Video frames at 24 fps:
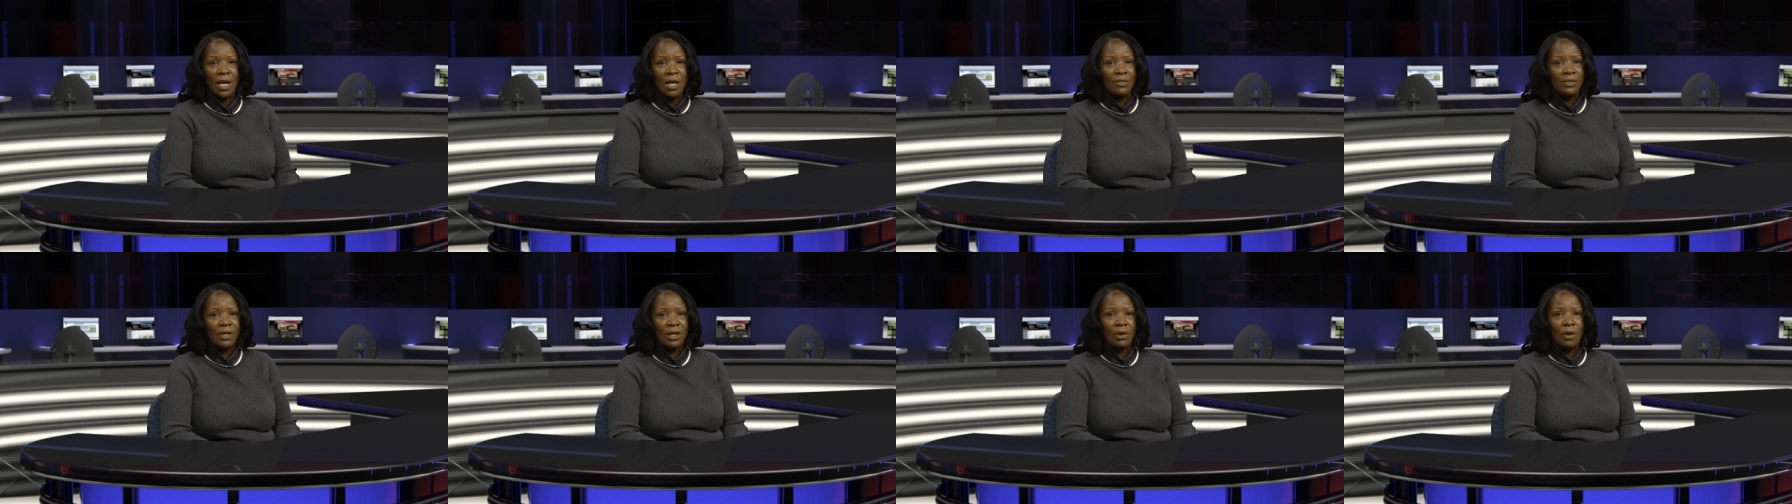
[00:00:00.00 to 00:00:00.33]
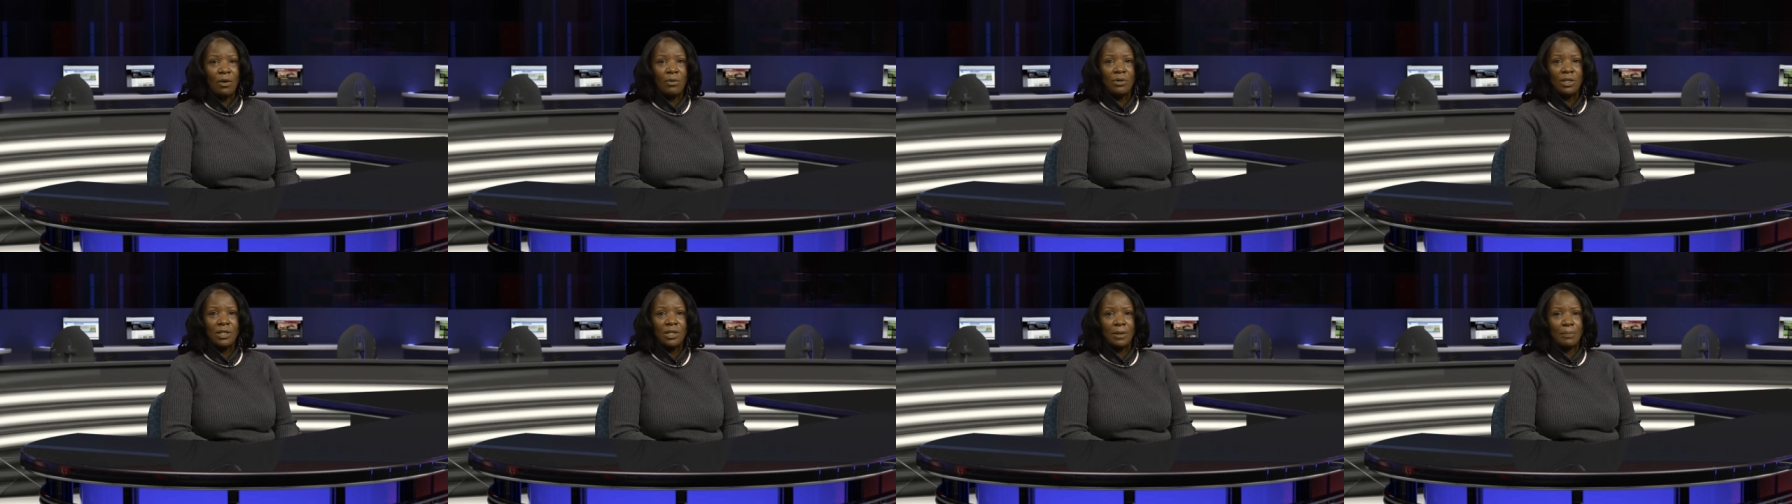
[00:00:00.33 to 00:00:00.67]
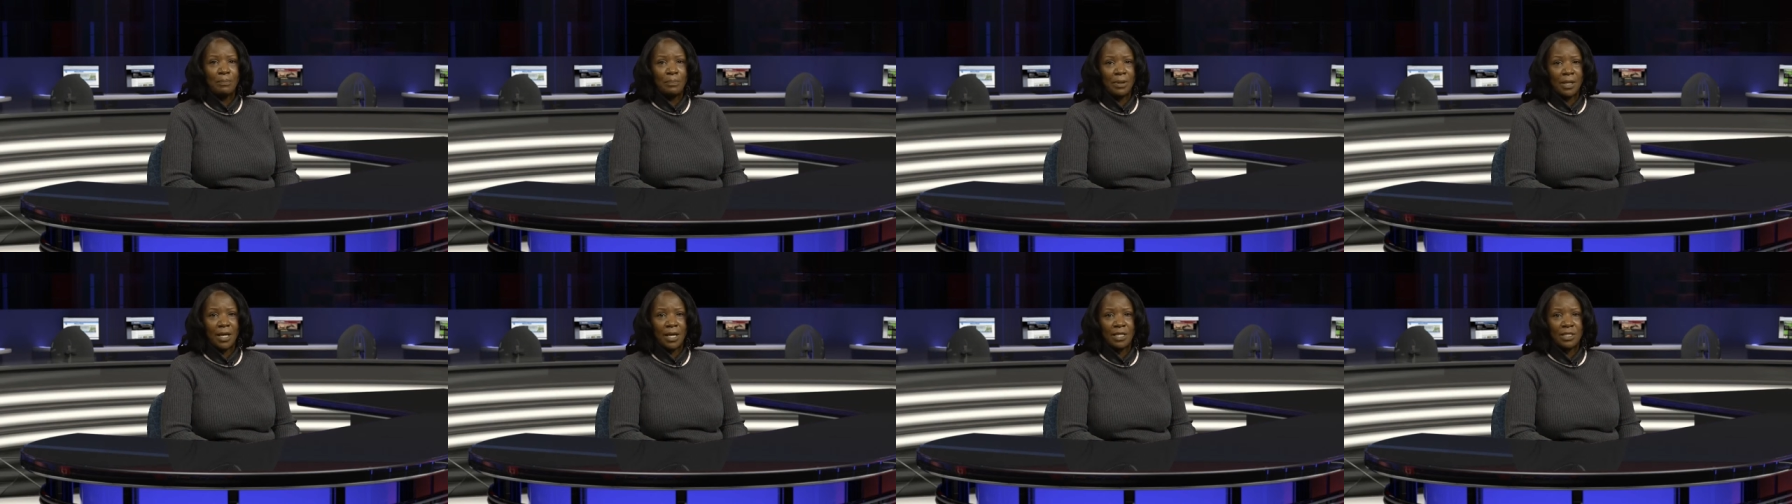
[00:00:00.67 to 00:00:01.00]
that only the
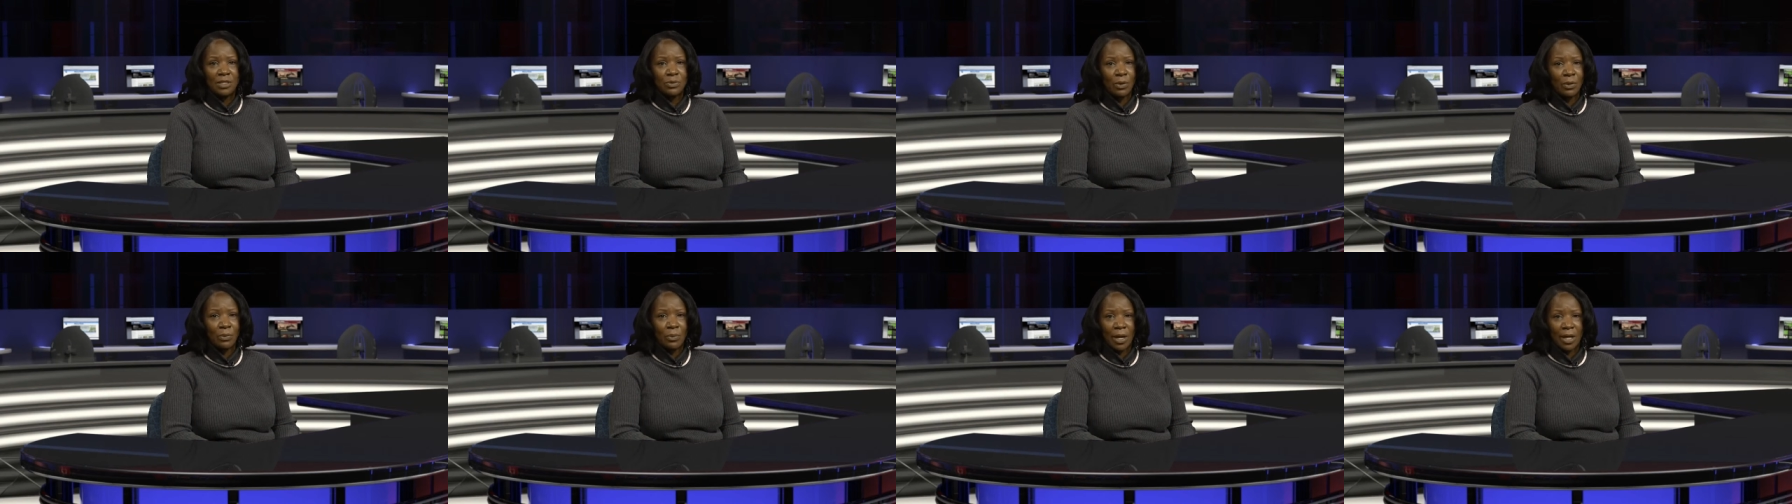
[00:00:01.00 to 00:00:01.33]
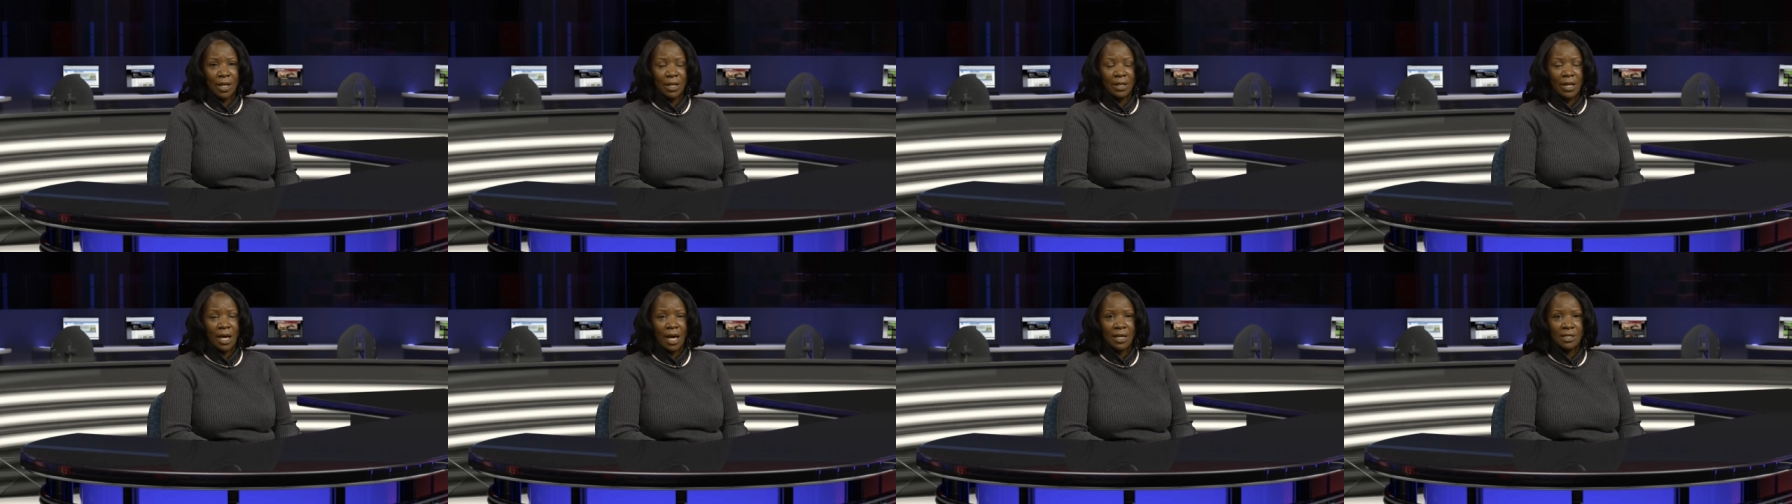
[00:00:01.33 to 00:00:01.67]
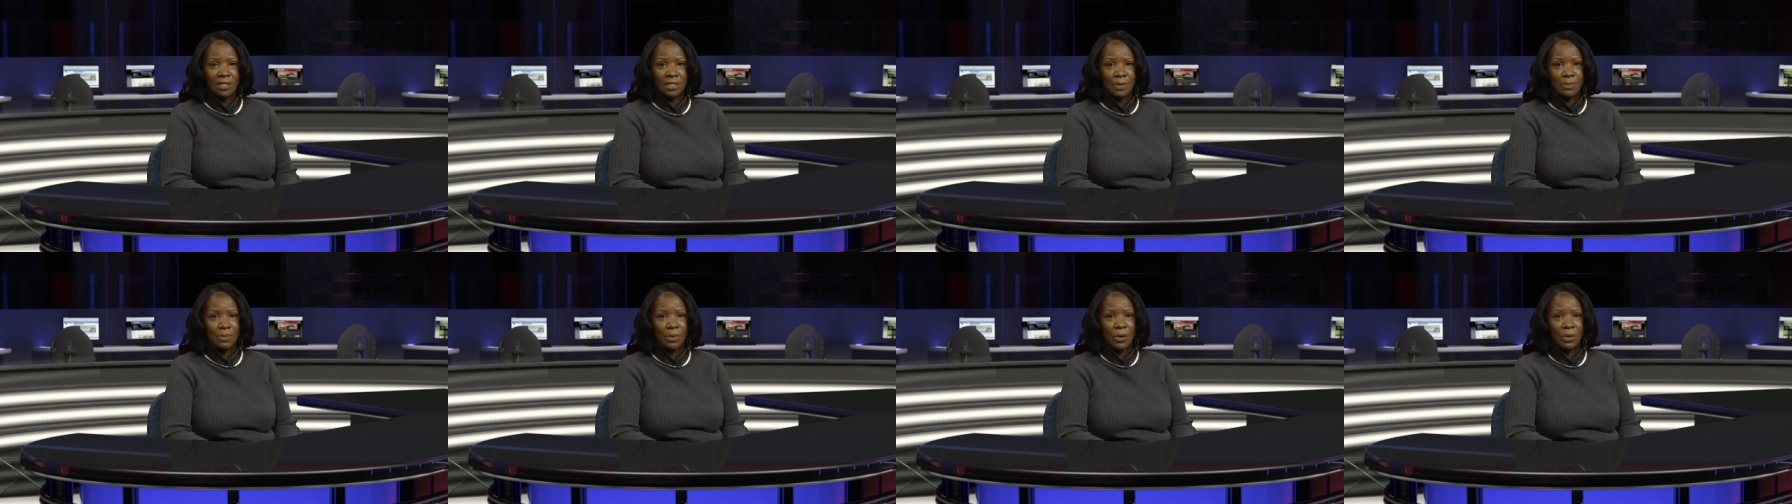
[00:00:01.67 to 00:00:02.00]
blades were
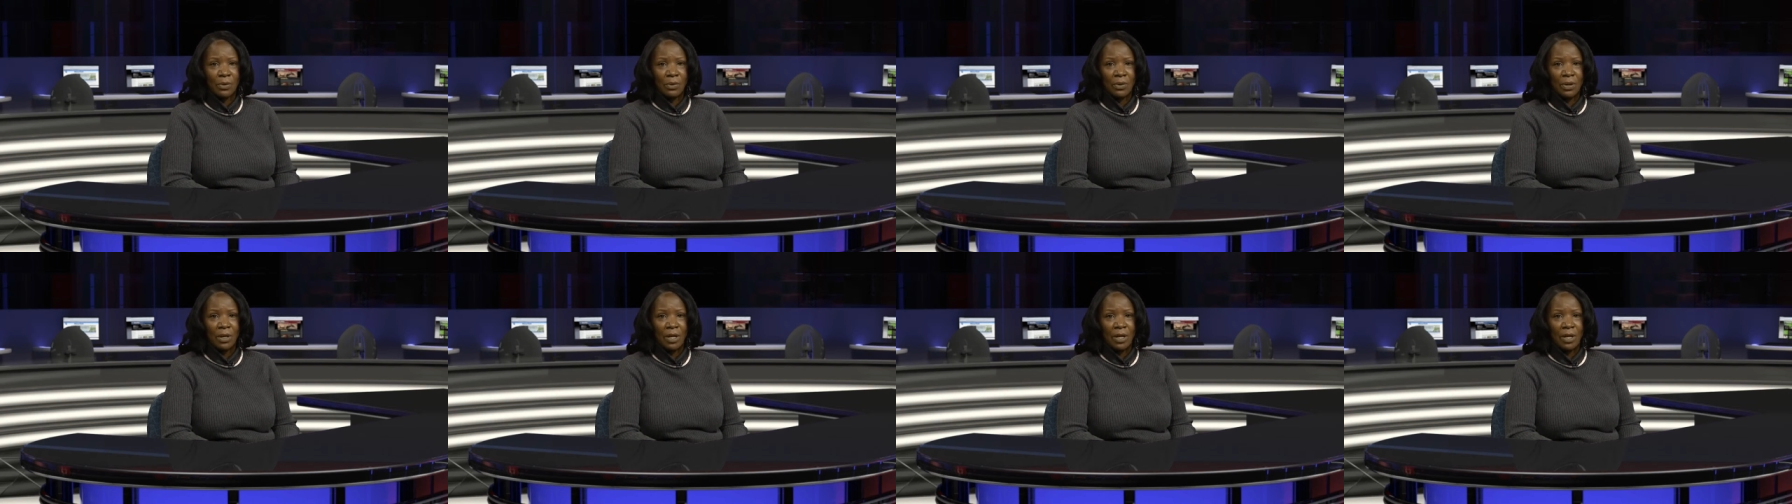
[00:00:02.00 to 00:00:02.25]
recognizable.